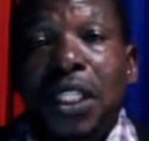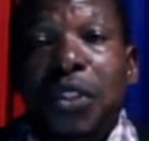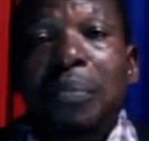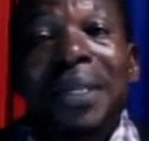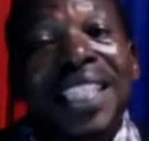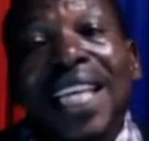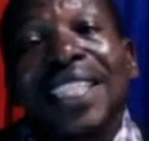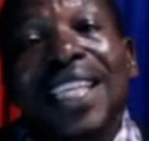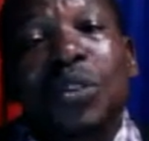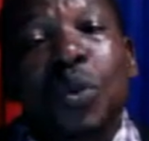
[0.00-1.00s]
So basically
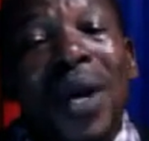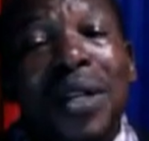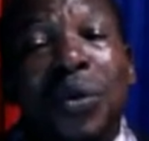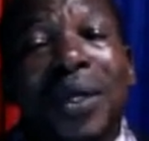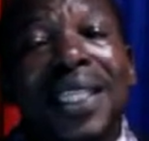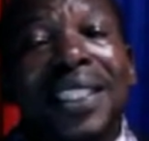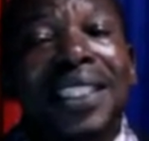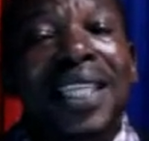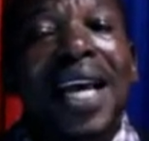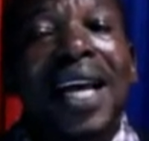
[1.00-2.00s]
that's one way
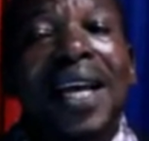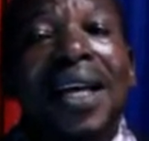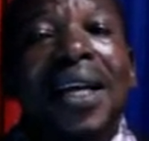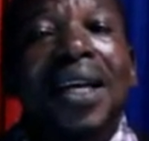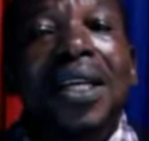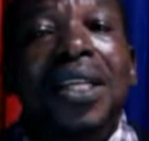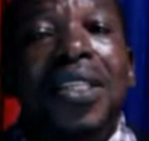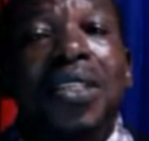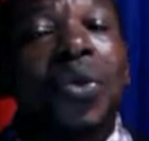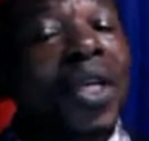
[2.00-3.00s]
that
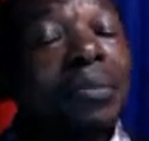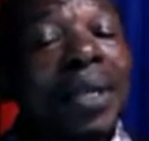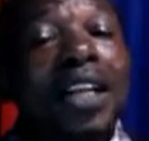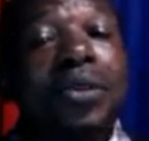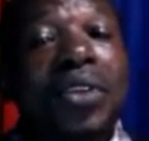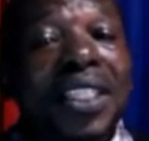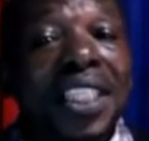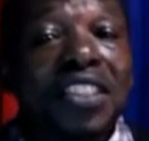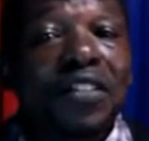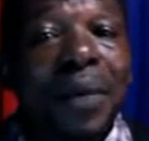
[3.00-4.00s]
you can be an
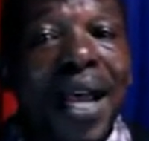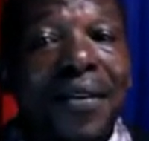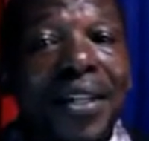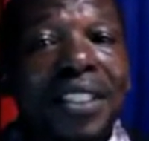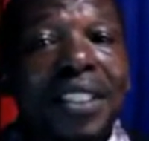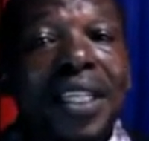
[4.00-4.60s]
authoritative parent,